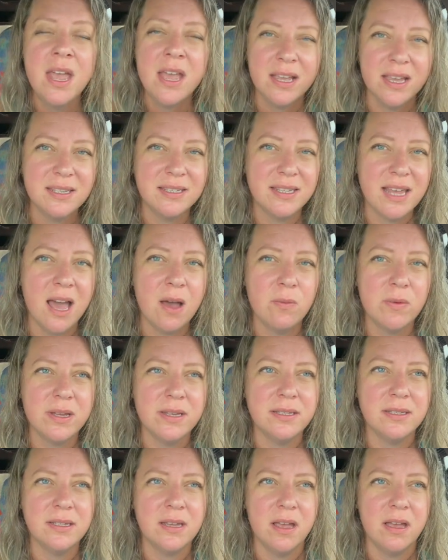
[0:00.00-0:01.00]
Because that
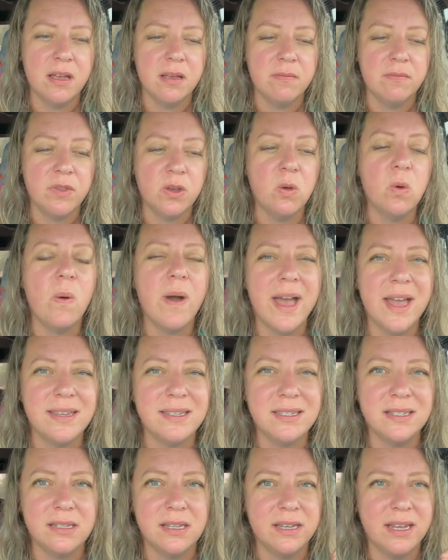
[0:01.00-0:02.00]
was um, the
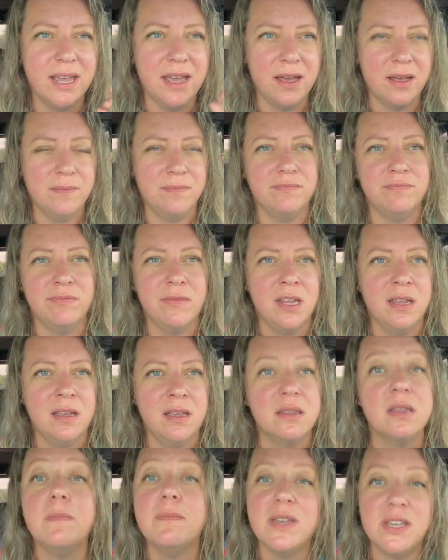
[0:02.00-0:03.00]
quest, the, um,
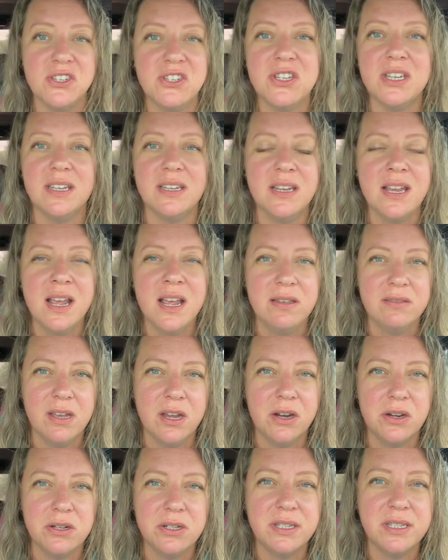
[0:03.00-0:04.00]
the mission
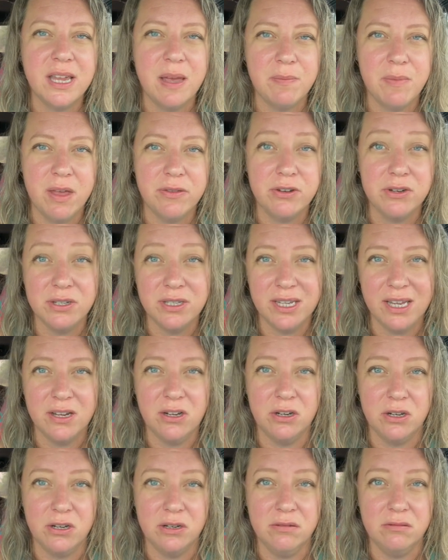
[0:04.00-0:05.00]
that her stepmother sent
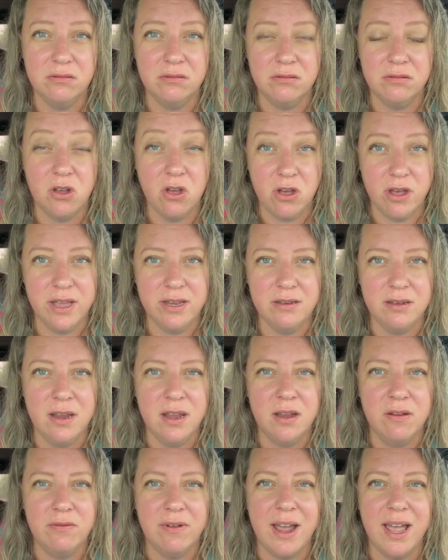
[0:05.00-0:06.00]
her on,
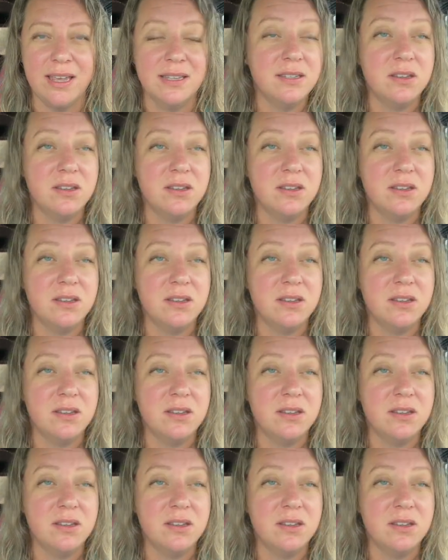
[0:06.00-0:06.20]
right?